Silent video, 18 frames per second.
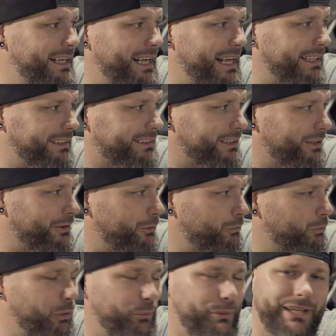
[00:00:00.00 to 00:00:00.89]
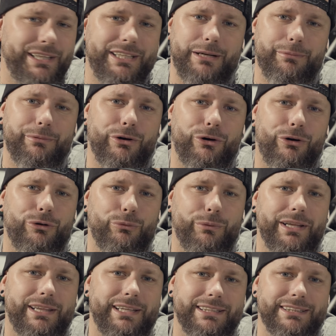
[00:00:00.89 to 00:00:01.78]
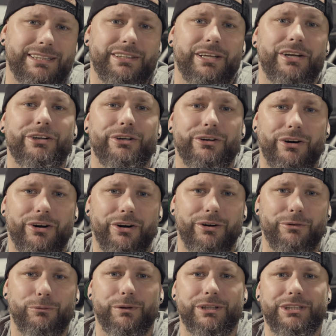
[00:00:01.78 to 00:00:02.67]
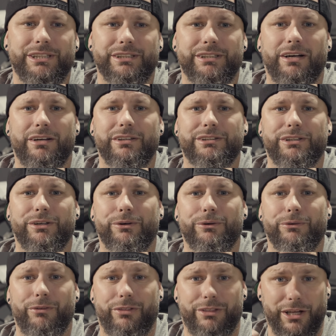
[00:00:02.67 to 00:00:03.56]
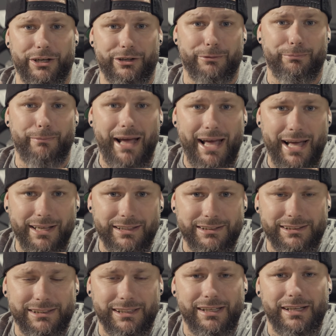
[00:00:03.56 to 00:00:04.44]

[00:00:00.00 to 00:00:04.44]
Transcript: And so what we ended up going with is Thunderheart, which is also Thunder Max.